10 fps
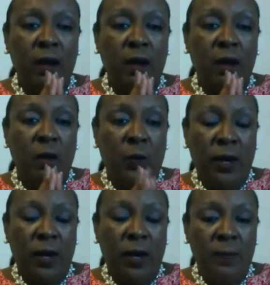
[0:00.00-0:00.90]

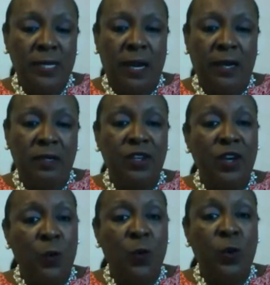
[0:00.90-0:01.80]
website, your
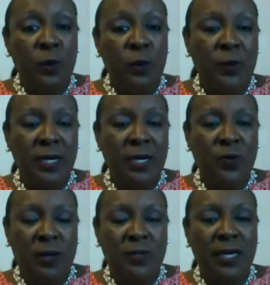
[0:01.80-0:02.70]
WordPress website,
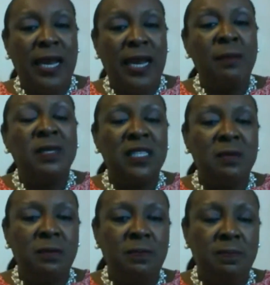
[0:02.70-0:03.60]
and I'm
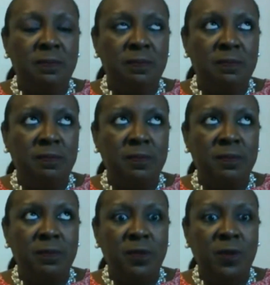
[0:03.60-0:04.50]

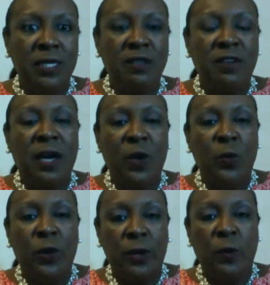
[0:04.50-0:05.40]
specifying
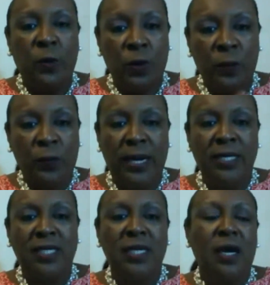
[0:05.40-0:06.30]
WordPress
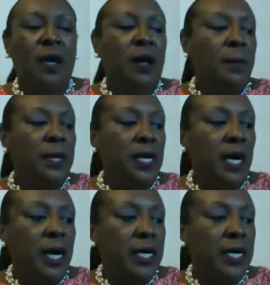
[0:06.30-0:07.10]
because